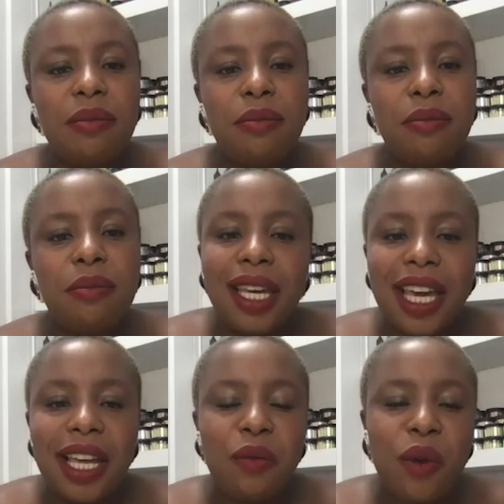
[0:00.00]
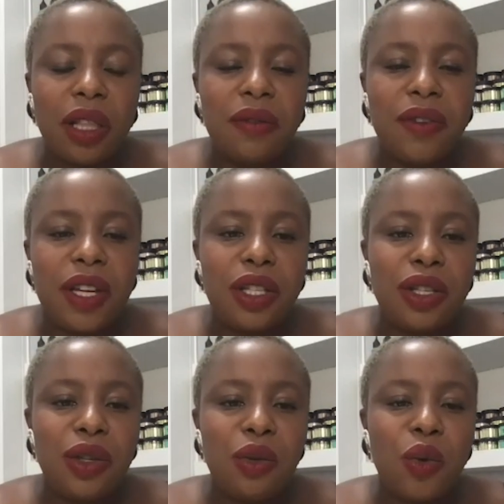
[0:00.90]
be and relevant
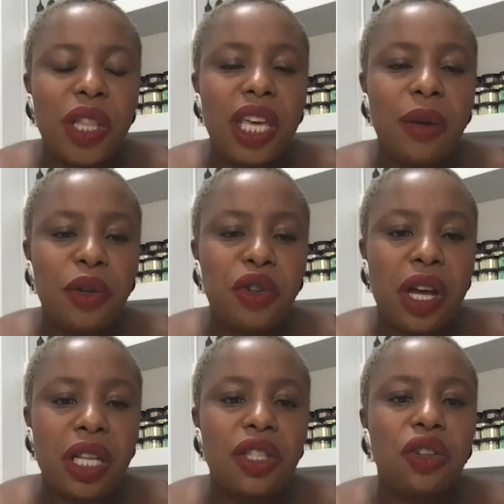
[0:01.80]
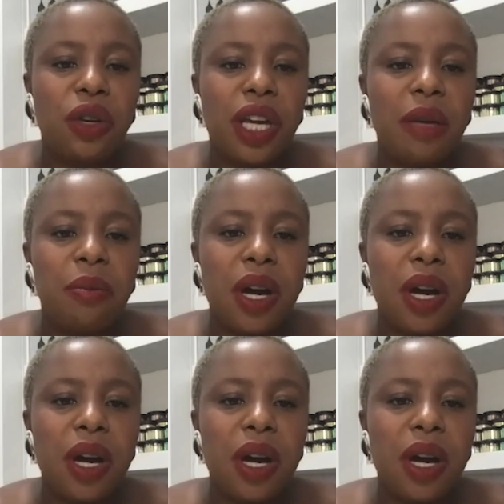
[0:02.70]
to what they were trying to create.